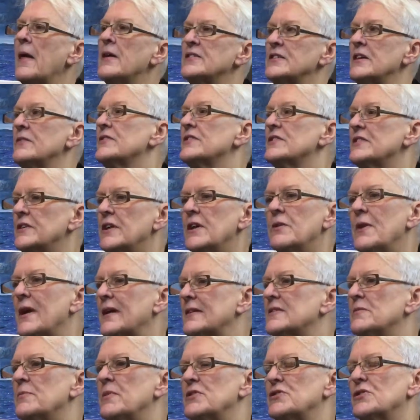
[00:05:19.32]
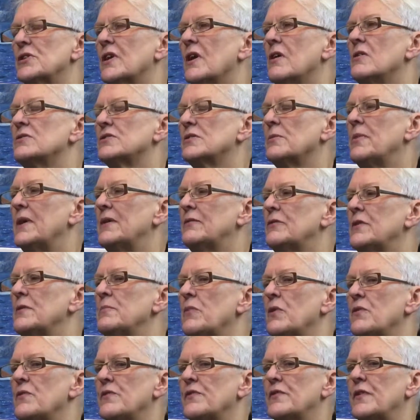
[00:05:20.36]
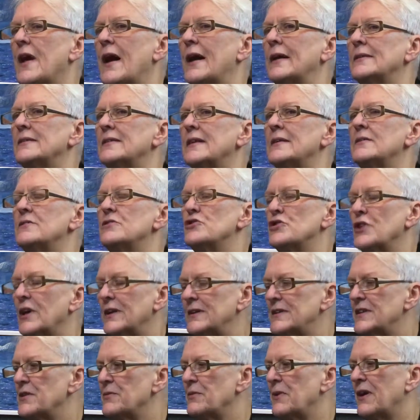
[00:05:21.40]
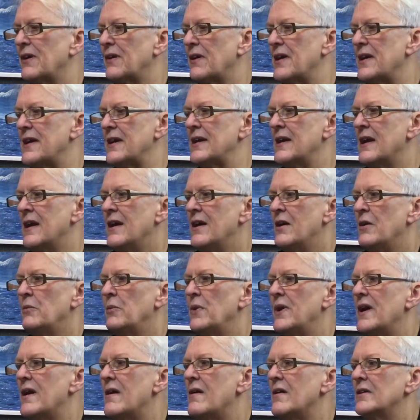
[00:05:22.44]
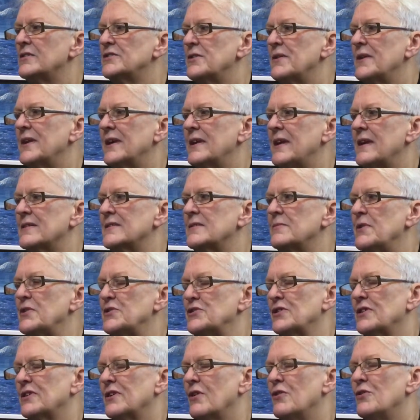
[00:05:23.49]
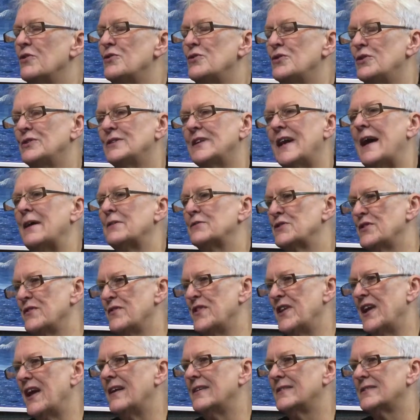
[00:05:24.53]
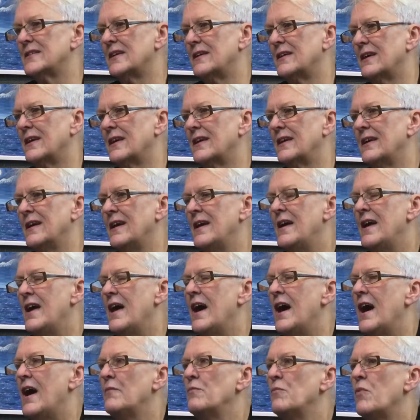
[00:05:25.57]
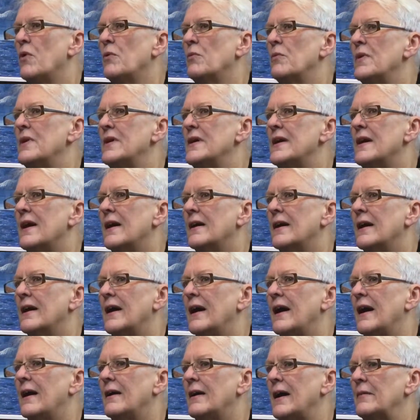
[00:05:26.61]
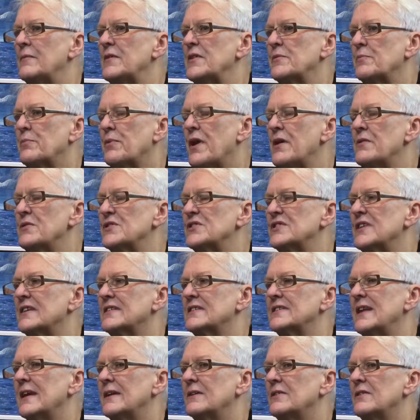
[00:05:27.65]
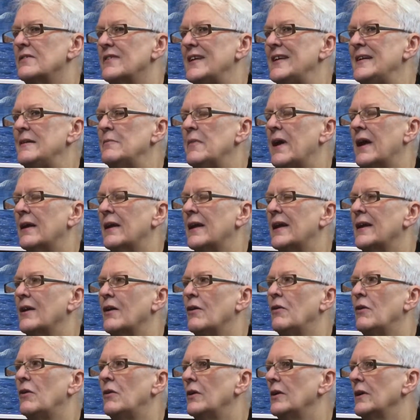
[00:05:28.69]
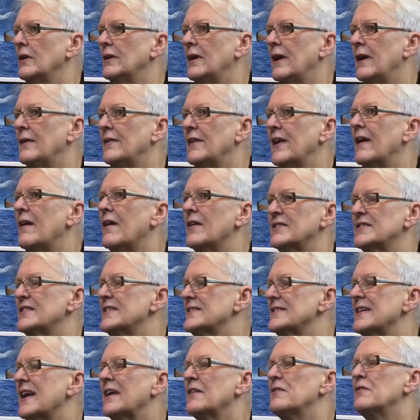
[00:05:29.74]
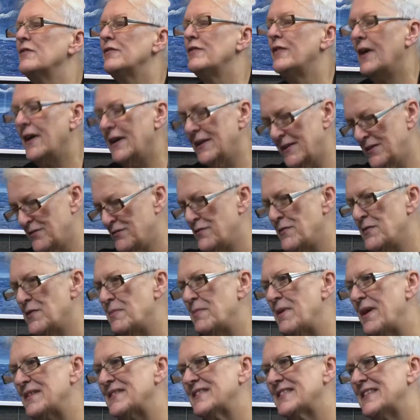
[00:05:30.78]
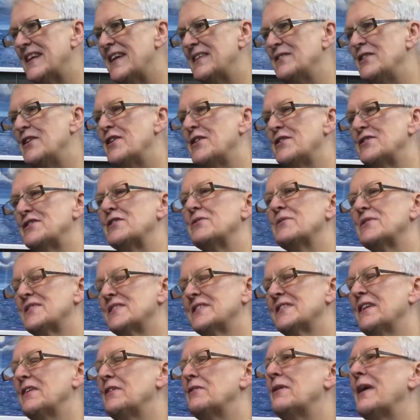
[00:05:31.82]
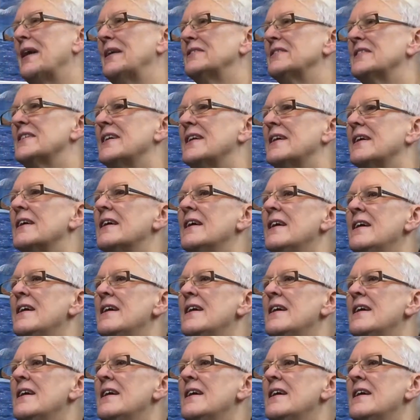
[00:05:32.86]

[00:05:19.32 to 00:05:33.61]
So there's a new exhibition goes up every month. And in January, we are doing an exhibition called Out of the Attic. And I'm in the process now of emailing all the artists I can find from the past 10 years who are still around here